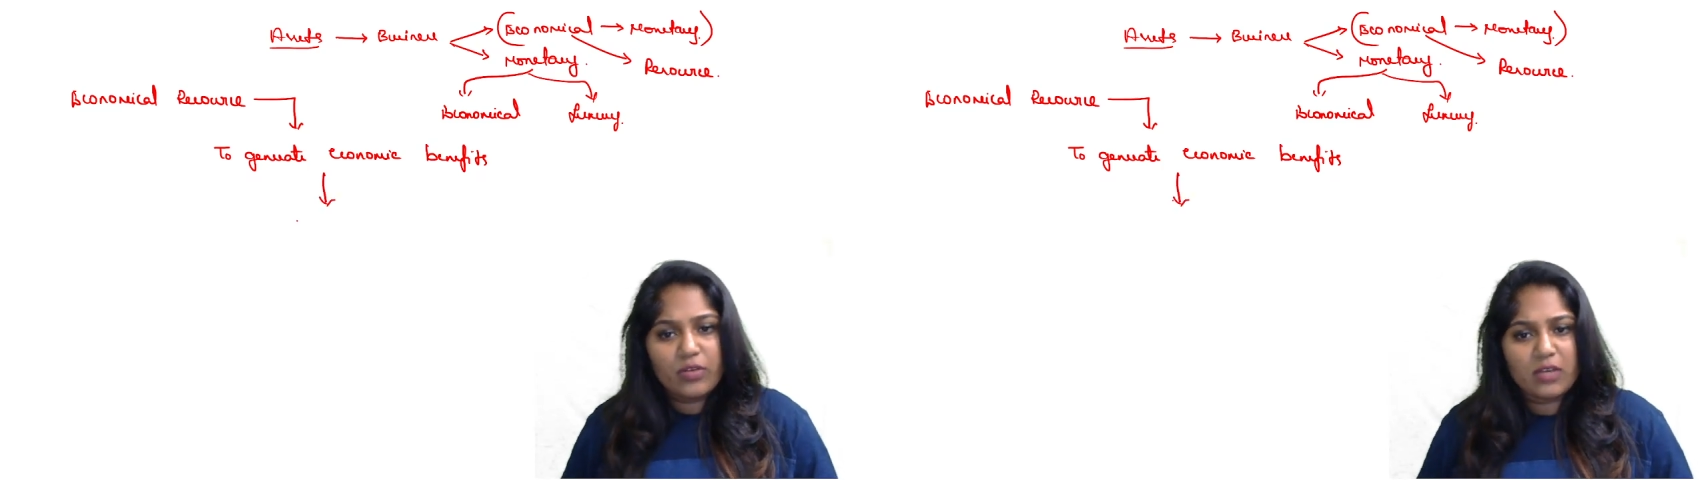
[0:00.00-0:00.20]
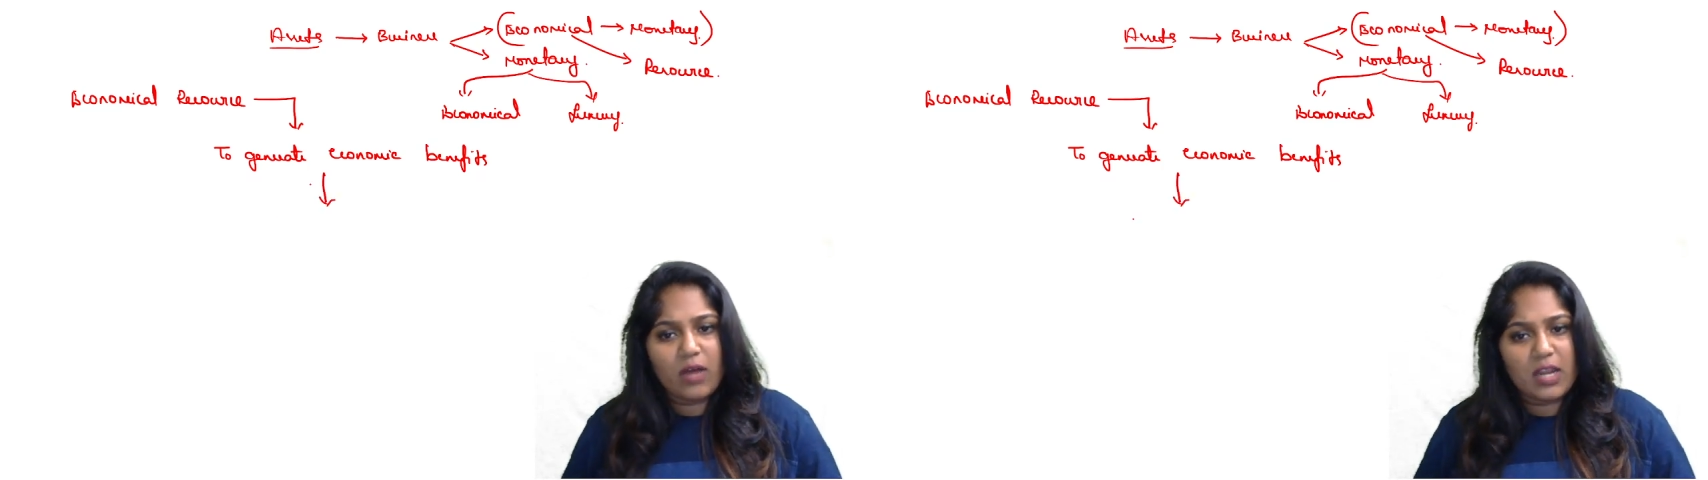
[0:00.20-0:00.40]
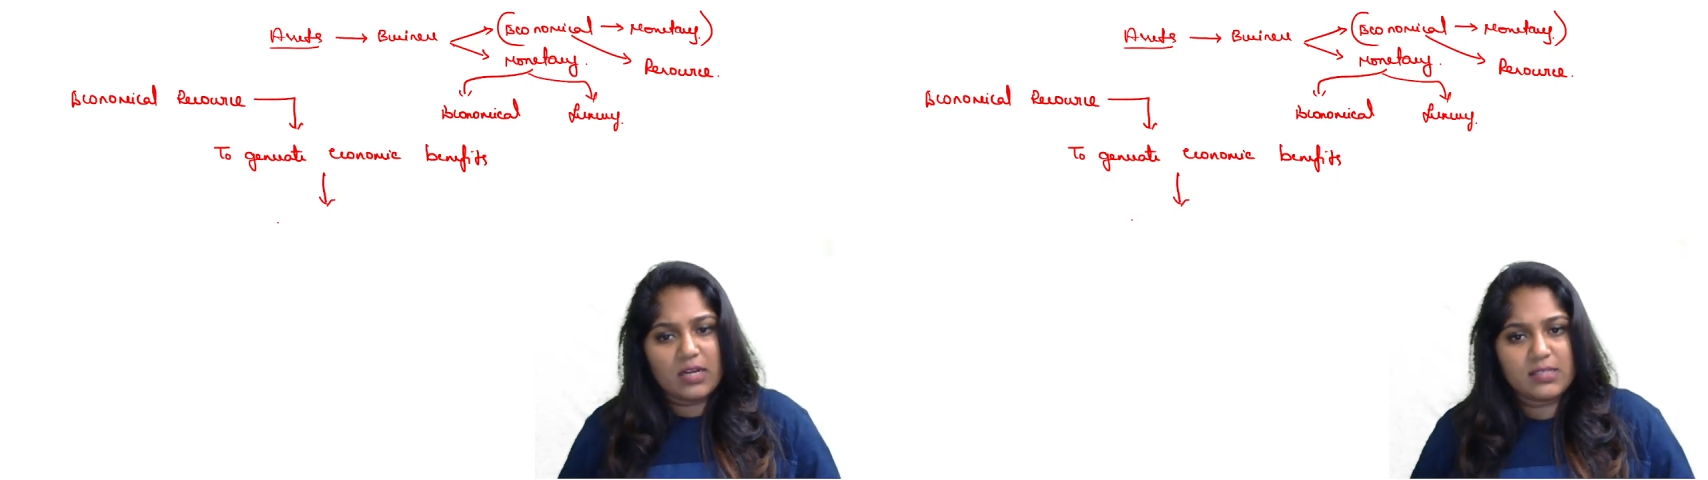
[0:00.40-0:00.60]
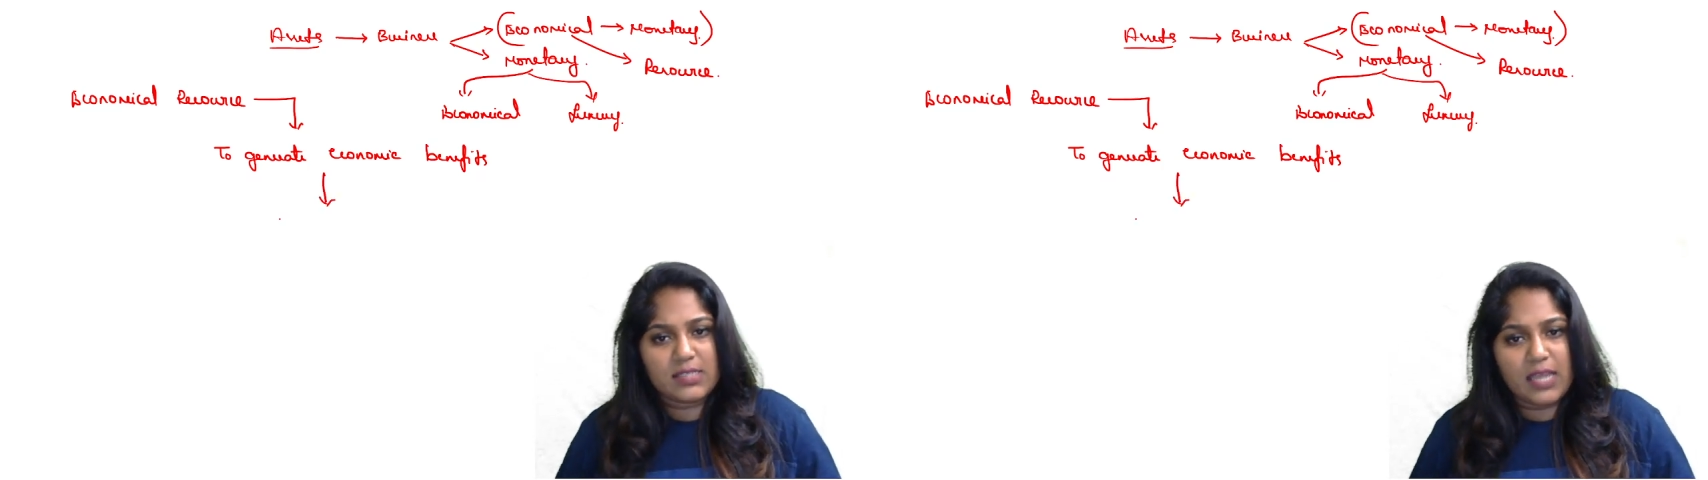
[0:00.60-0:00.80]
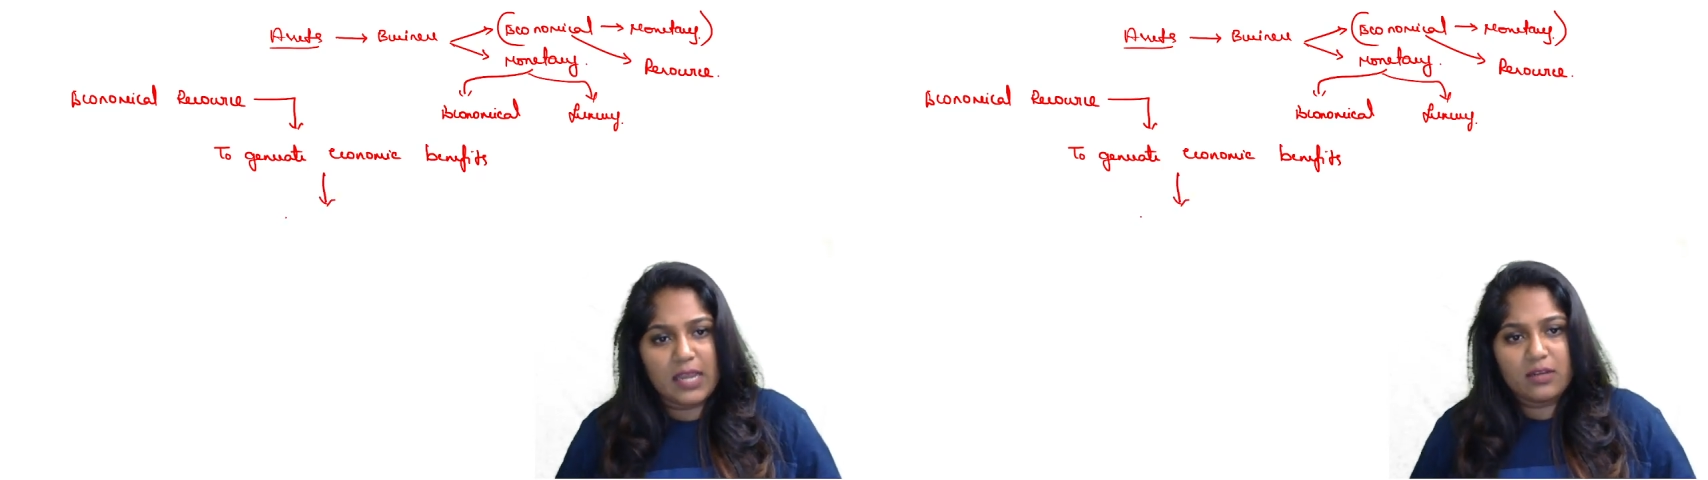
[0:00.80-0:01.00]
need to
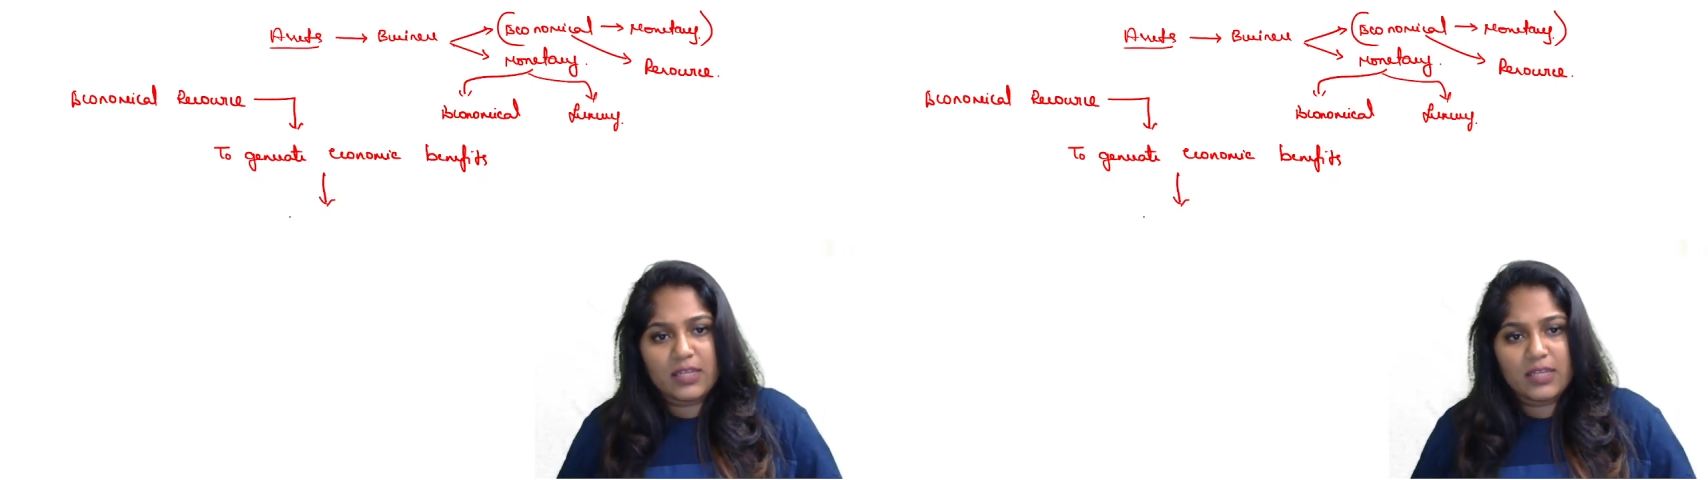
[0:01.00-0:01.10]
understand,